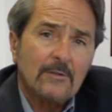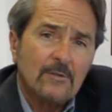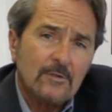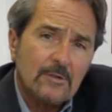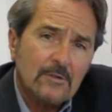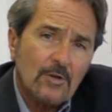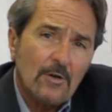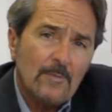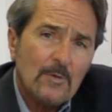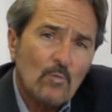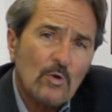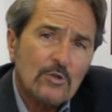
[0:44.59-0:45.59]
To
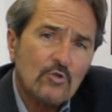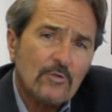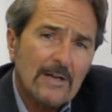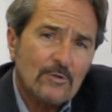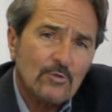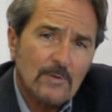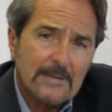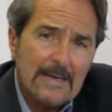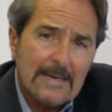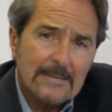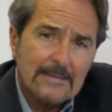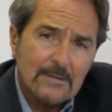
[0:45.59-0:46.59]
determine what your actual
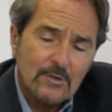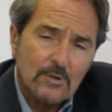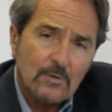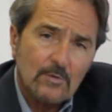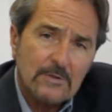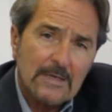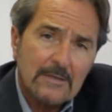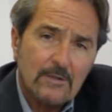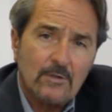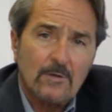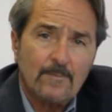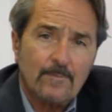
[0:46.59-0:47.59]
gain is, you take
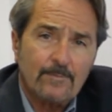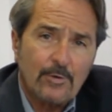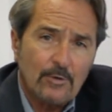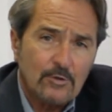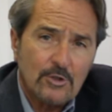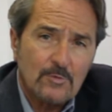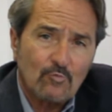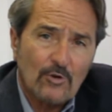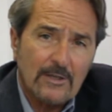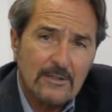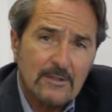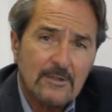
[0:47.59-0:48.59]
your purchase
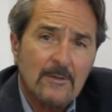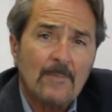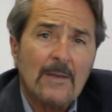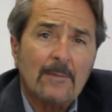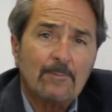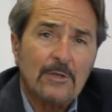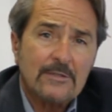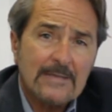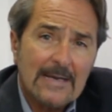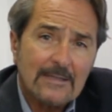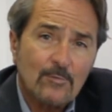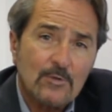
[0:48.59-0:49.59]
price plus
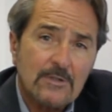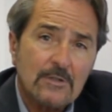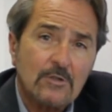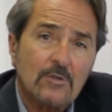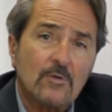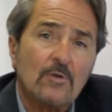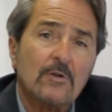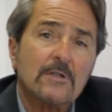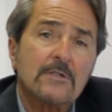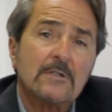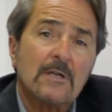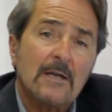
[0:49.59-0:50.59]
acquisition
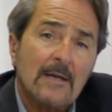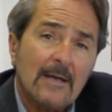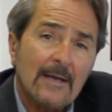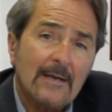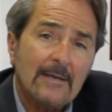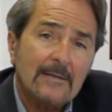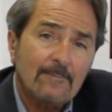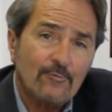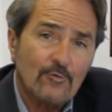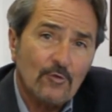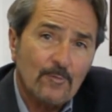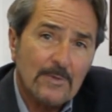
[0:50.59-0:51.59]
costs and
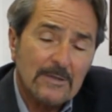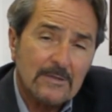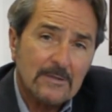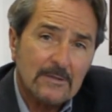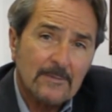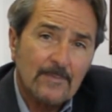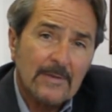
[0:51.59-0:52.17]
improvements